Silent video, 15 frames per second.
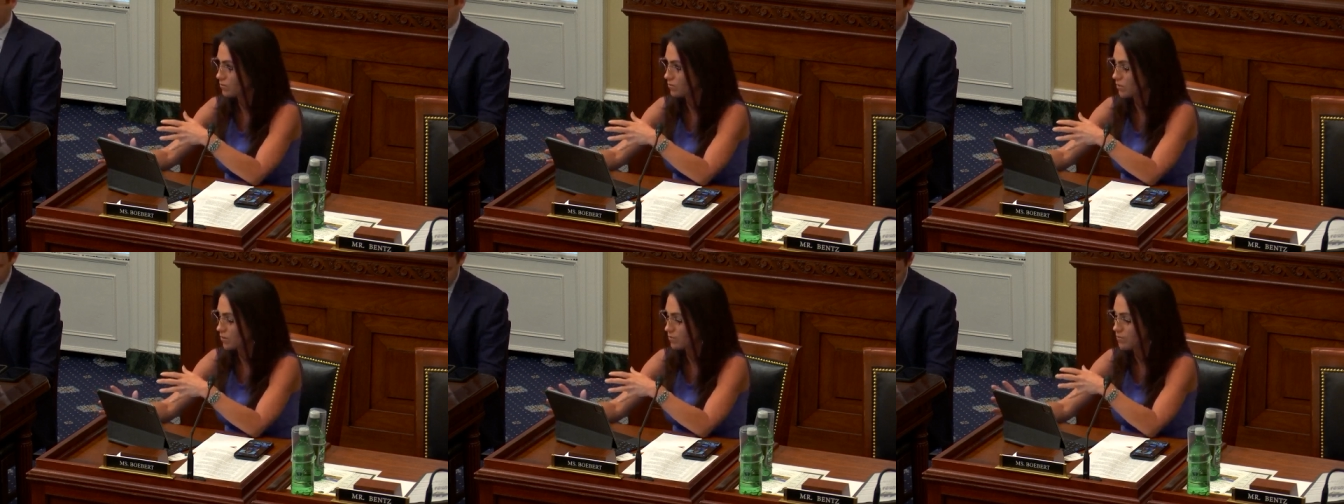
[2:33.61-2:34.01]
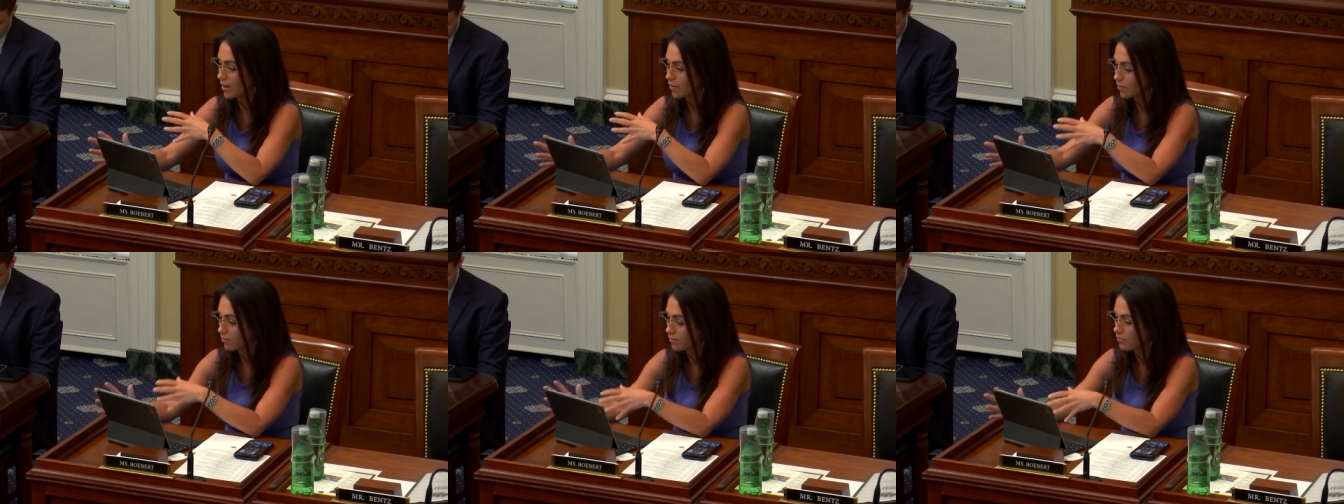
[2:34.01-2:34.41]
the
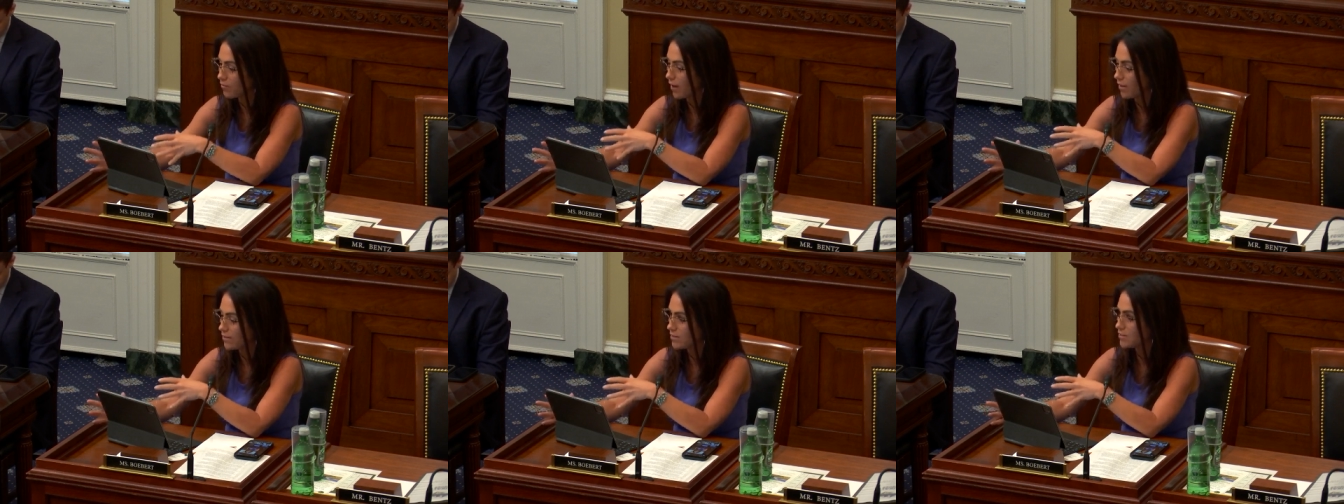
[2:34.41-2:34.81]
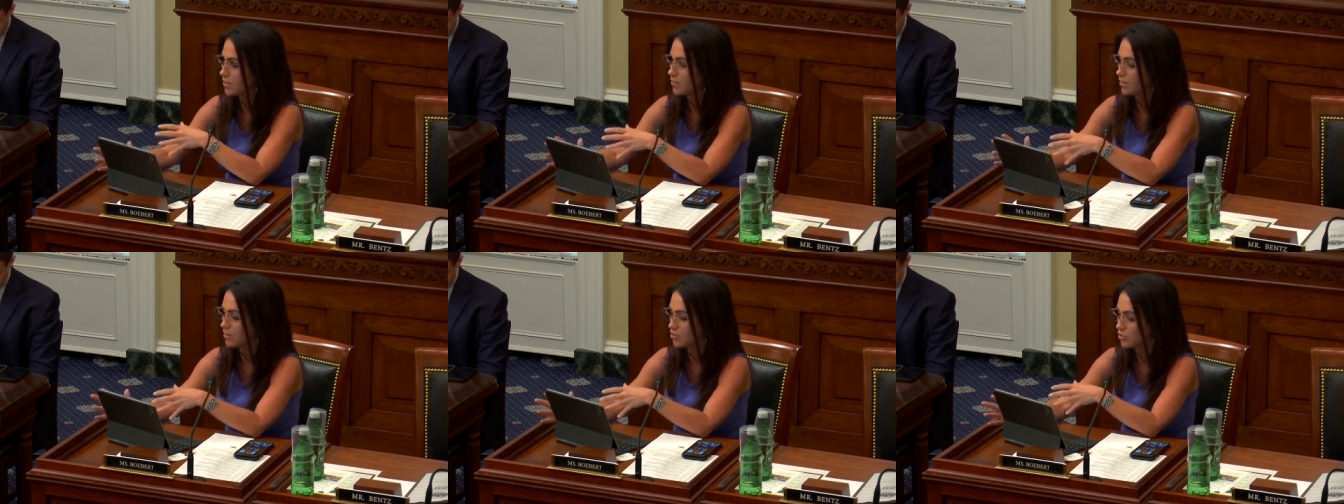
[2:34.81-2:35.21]
federal funds
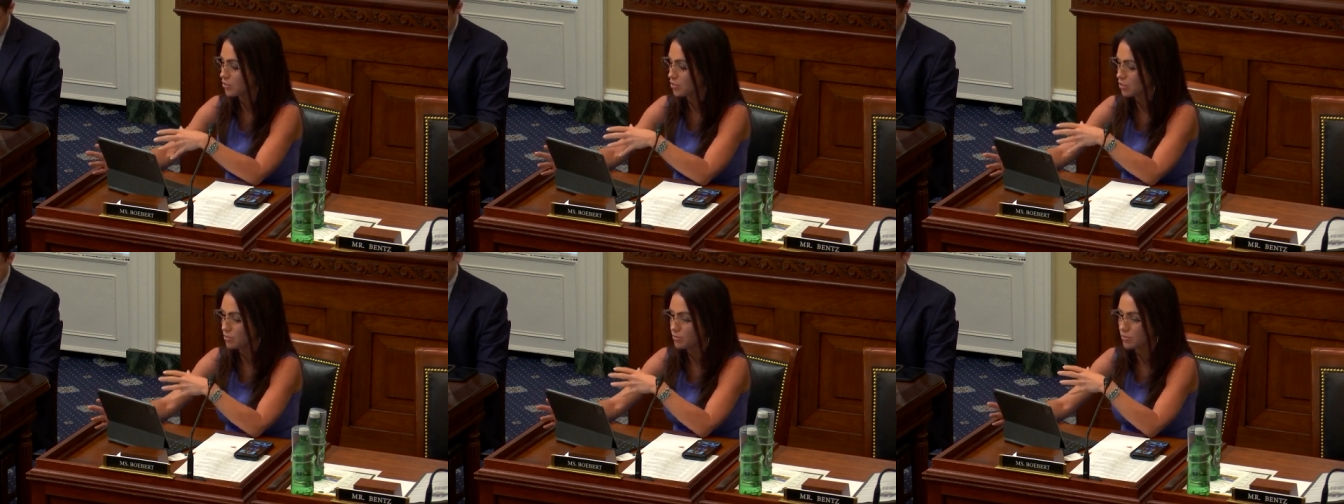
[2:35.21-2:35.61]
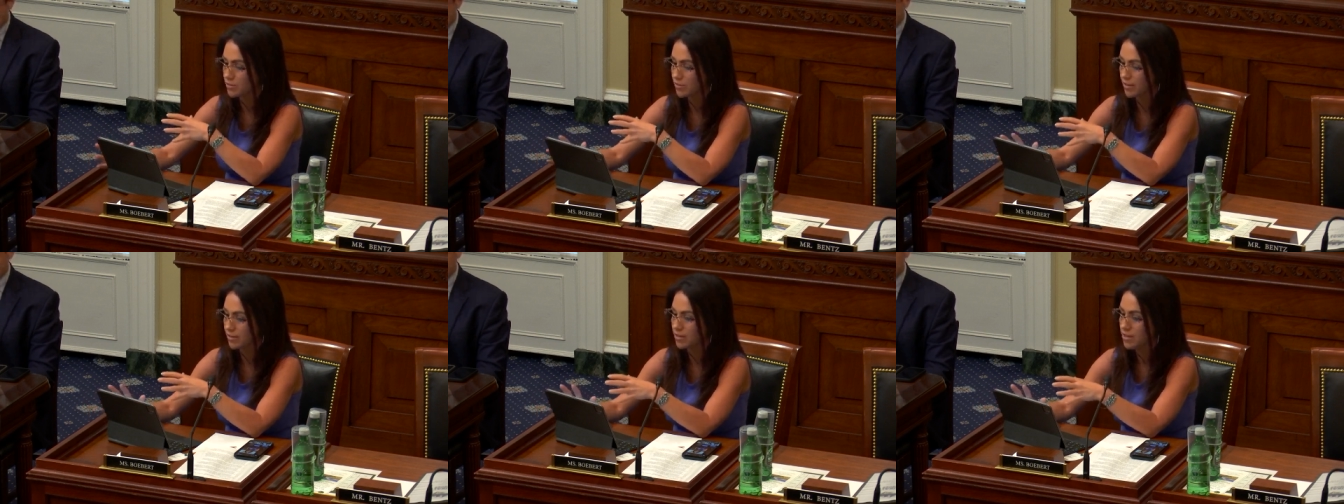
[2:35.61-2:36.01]
that are
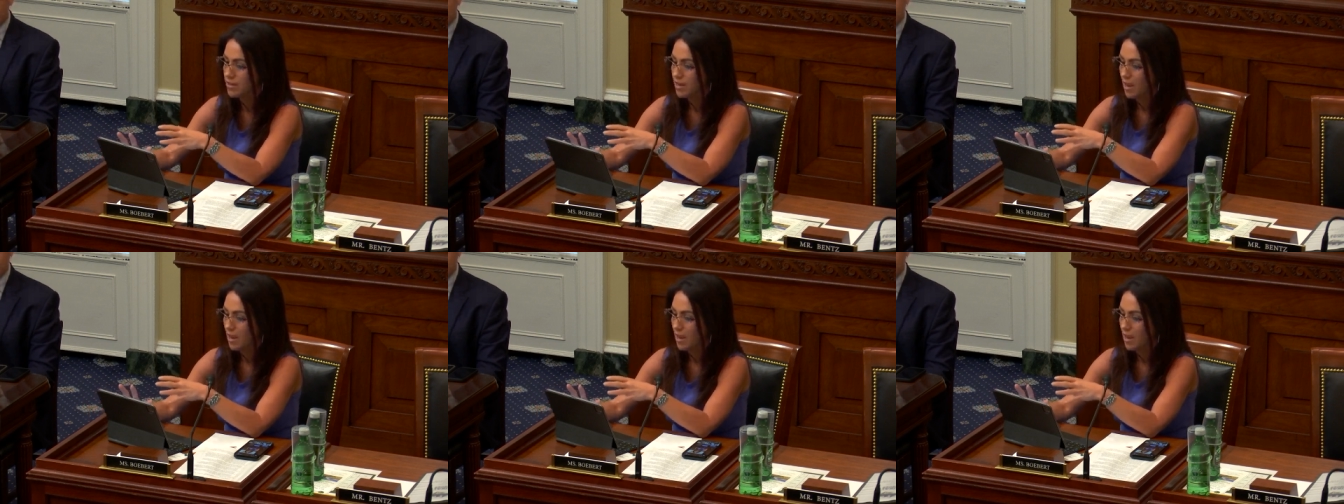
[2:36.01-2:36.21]
introduced and